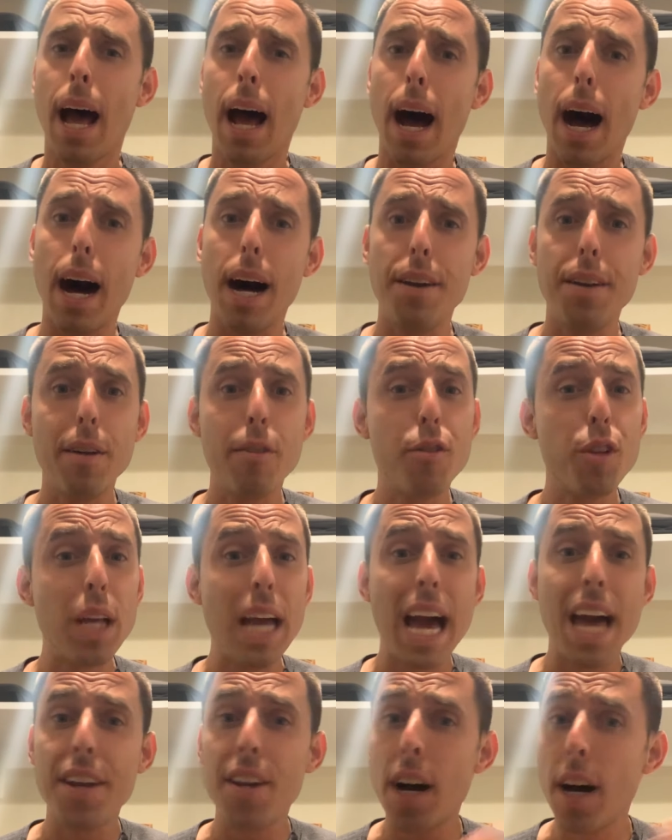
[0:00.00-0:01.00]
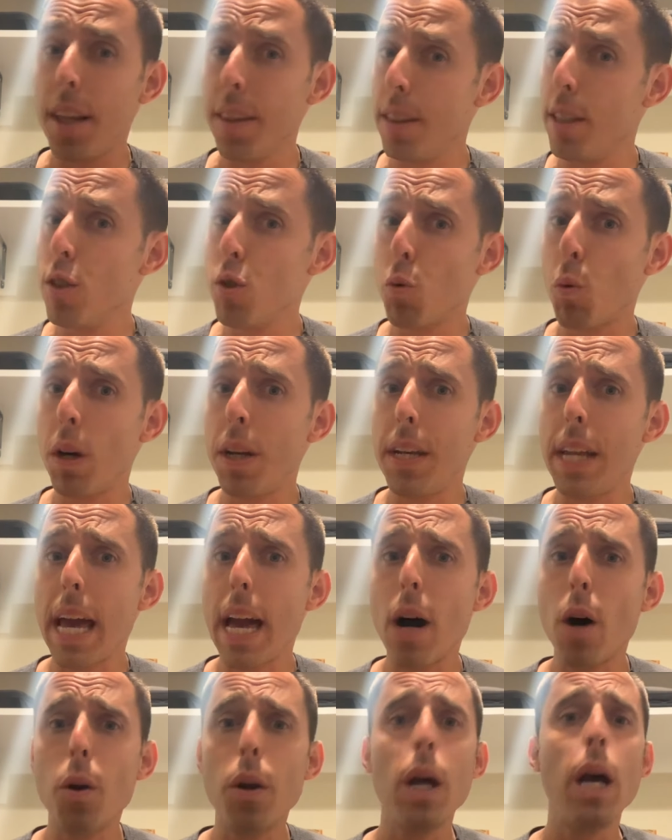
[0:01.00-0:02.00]
Uh, definitely had to hunt this one
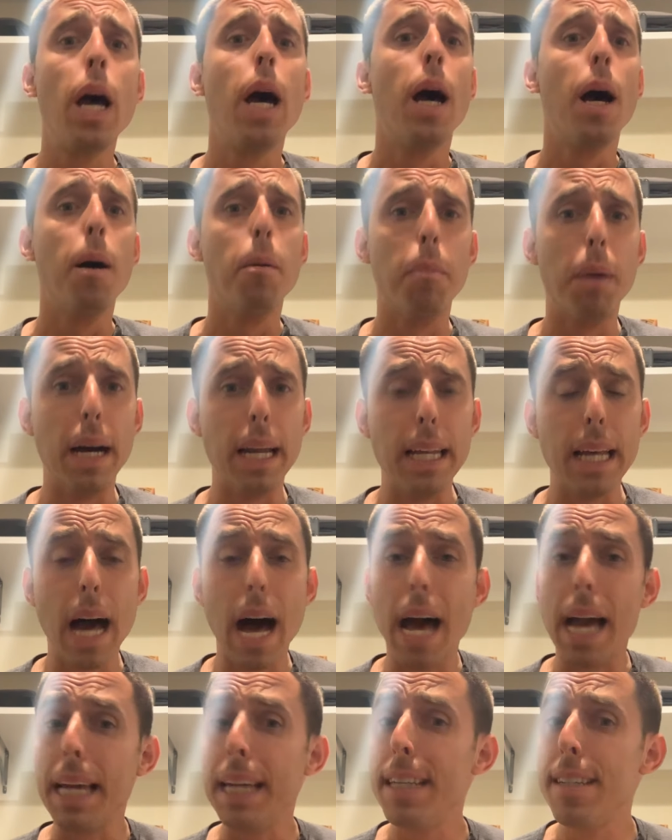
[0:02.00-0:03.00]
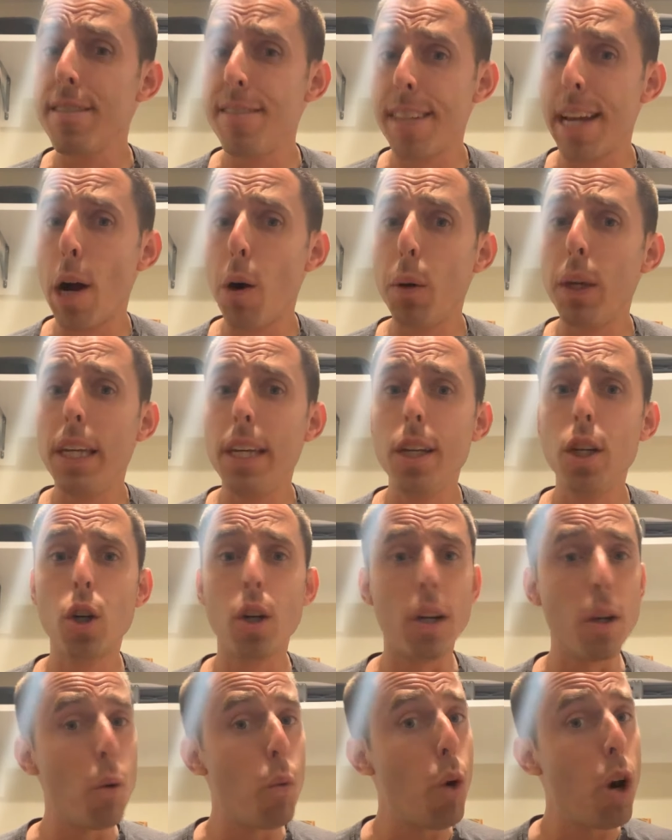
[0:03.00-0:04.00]
down, but uh, it is now here
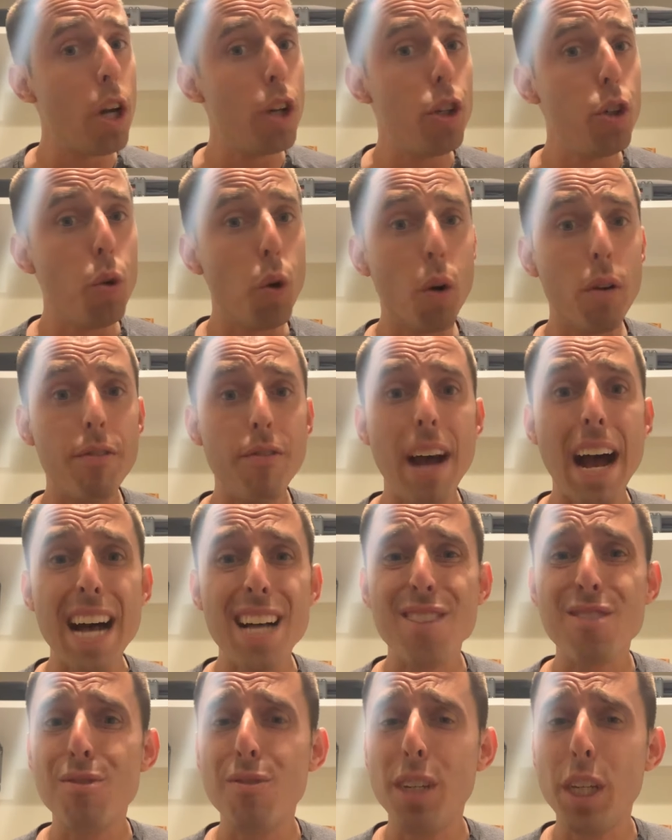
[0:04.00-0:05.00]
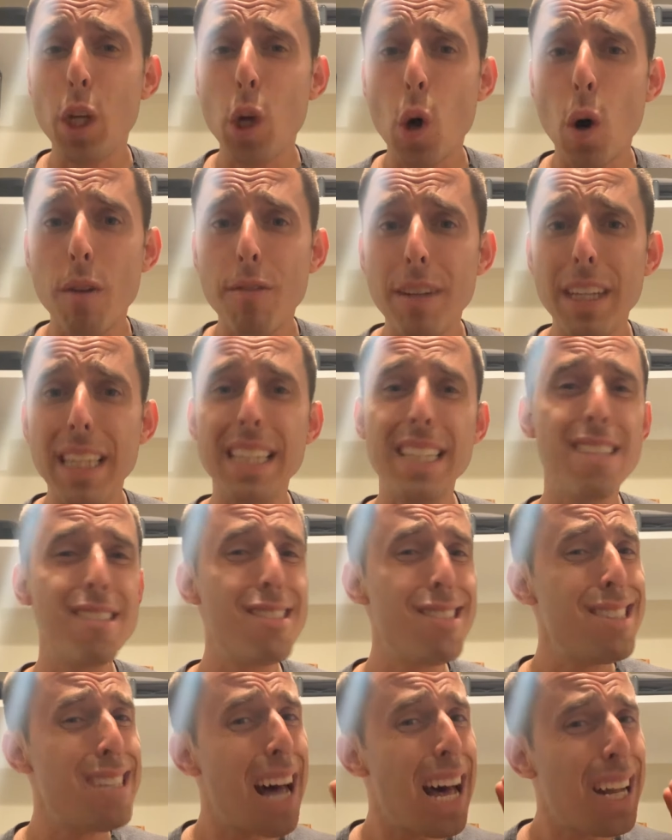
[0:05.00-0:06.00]
and I wanted to do a fast video of it. This
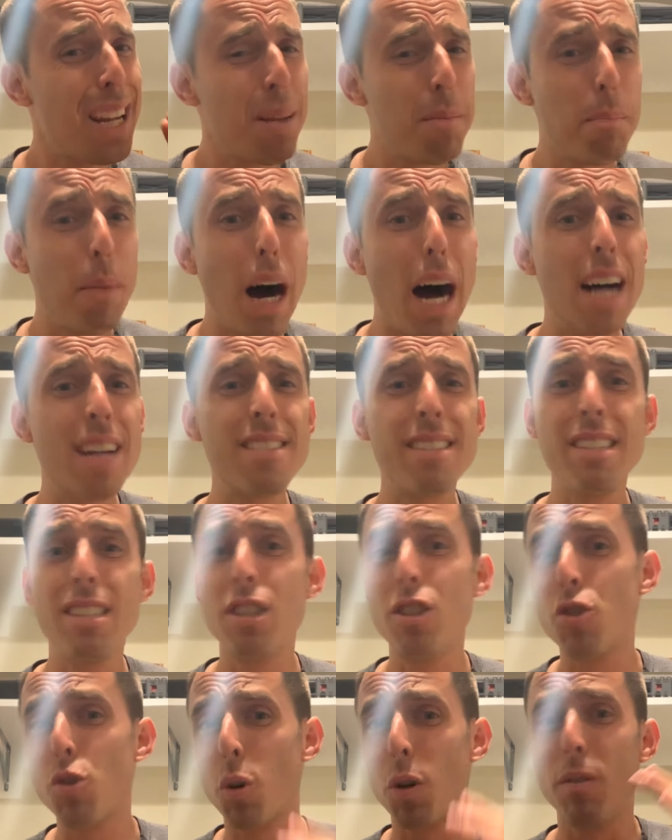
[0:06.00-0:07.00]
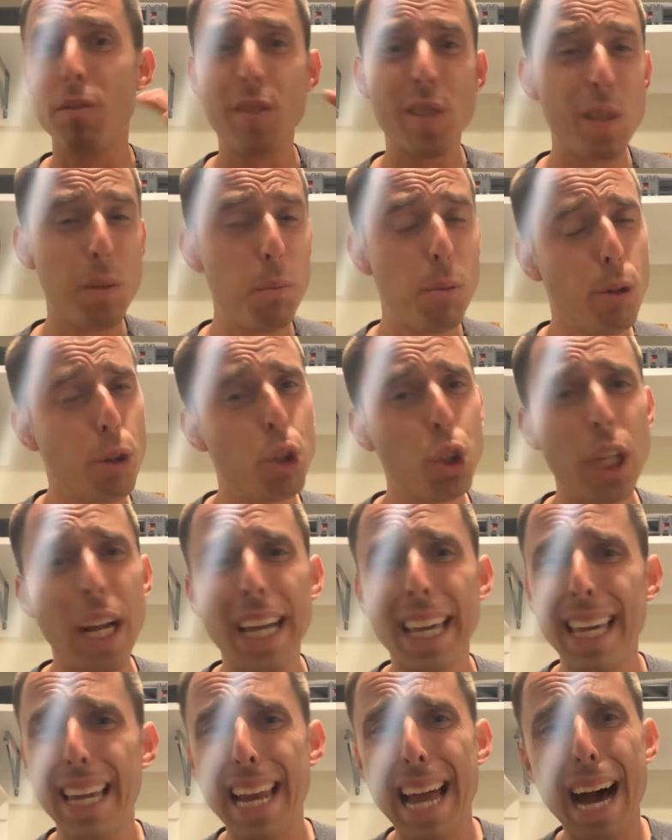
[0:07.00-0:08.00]
is not an unboxing, just sort of simple
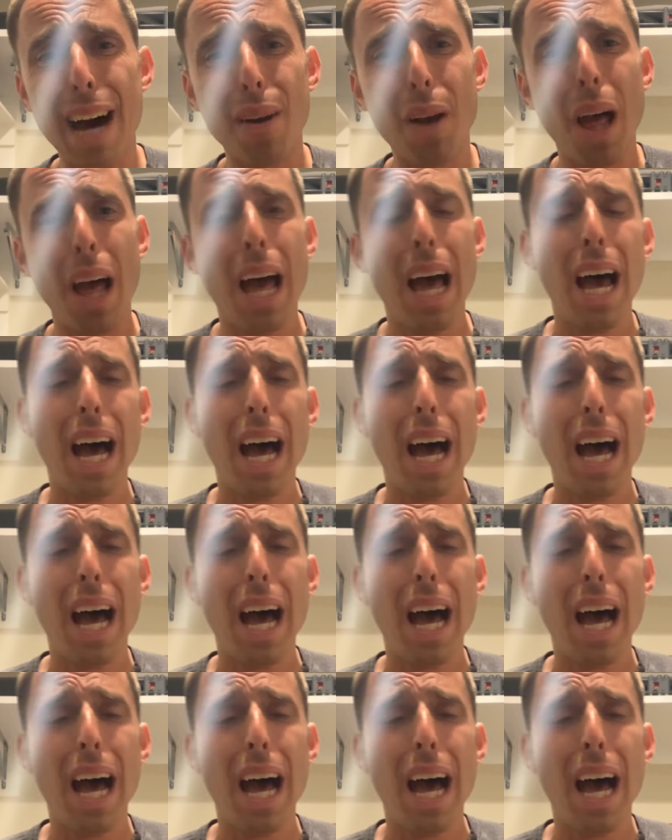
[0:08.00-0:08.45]
check it out.